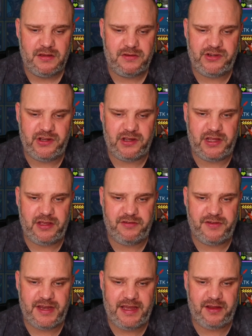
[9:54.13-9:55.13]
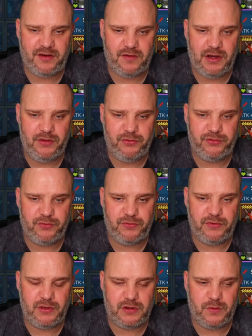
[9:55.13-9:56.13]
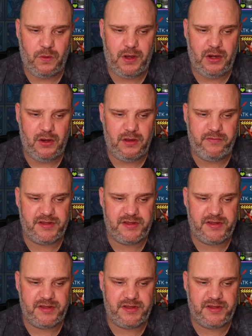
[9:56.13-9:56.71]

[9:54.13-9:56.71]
chunkier for that, and I lose quite a lot if I